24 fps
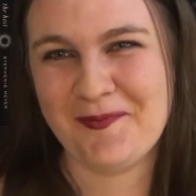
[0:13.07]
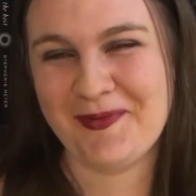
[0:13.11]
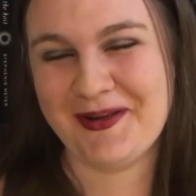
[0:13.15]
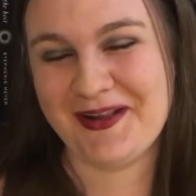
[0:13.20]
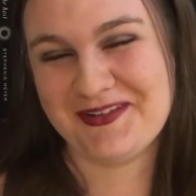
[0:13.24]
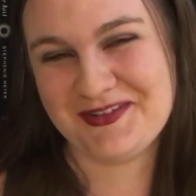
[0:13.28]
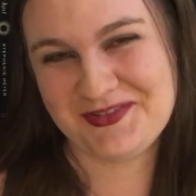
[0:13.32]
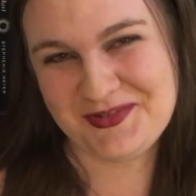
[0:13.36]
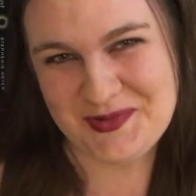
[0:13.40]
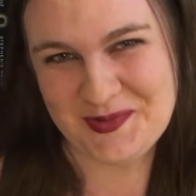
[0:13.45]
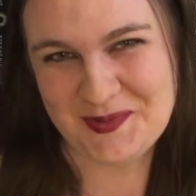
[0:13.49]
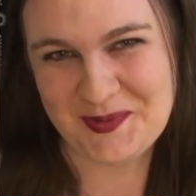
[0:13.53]
but I
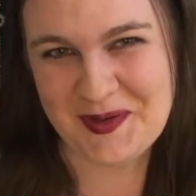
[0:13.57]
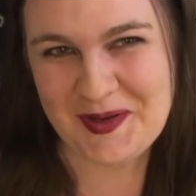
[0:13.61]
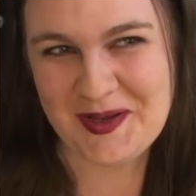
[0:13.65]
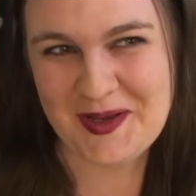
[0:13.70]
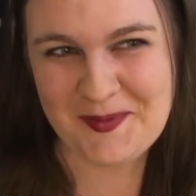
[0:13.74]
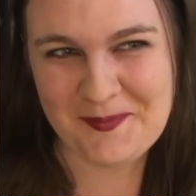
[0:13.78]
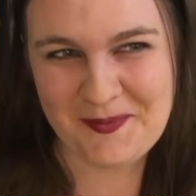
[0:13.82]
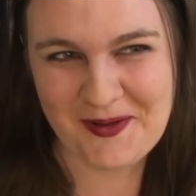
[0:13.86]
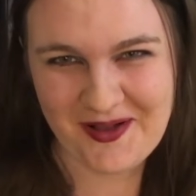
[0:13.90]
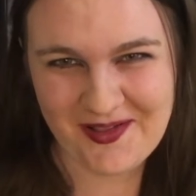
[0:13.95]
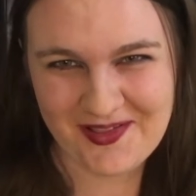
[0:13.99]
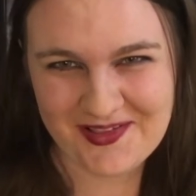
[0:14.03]
do
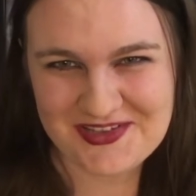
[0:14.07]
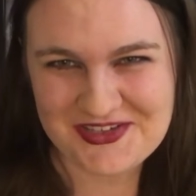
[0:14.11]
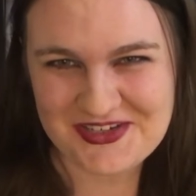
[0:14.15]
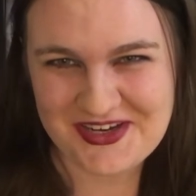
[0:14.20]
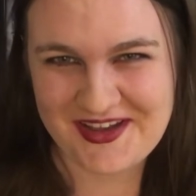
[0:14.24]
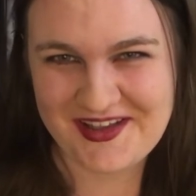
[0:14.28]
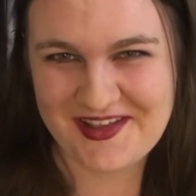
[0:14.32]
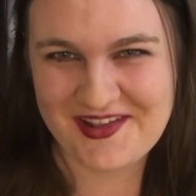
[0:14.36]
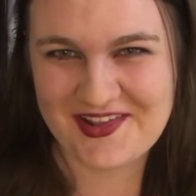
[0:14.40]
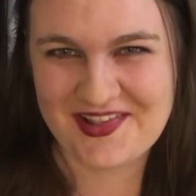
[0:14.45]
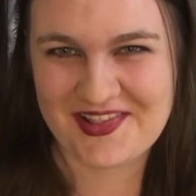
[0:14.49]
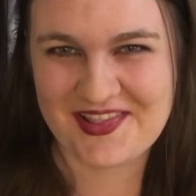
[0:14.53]
wanna
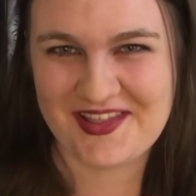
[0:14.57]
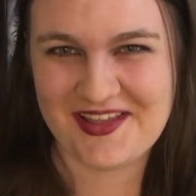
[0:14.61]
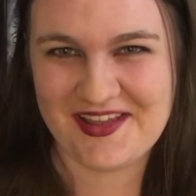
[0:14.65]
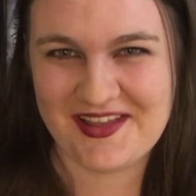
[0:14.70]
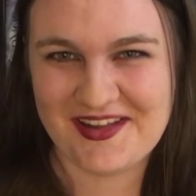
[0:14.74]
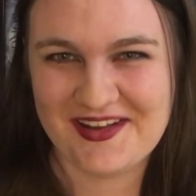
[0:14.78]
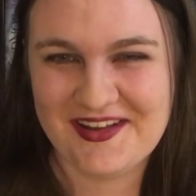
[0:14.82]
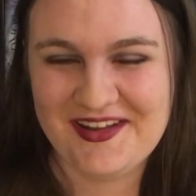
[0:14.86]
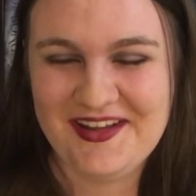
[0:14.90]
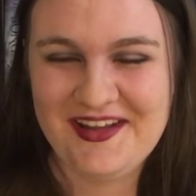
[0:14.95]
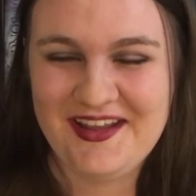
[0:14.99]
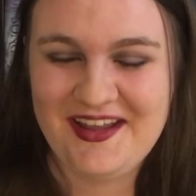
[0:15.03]
apologize
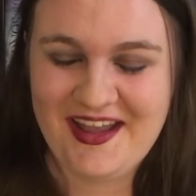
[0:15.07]
that